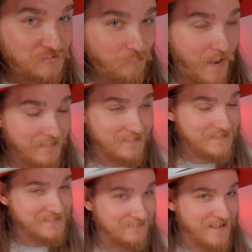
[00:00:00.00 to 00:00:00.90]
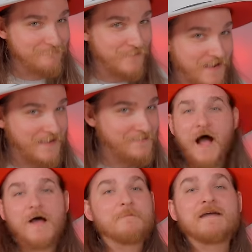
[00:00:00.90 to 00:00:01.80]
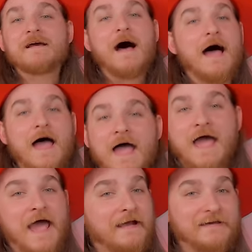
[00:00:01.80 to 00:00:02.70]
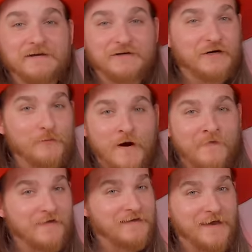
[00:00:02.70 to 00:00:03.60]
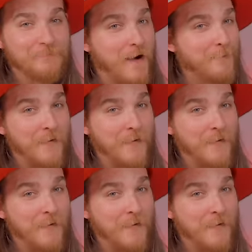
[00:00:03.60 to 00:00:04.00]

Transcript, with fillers: Do I like key lime pie? I make a heckin' good one at the kickball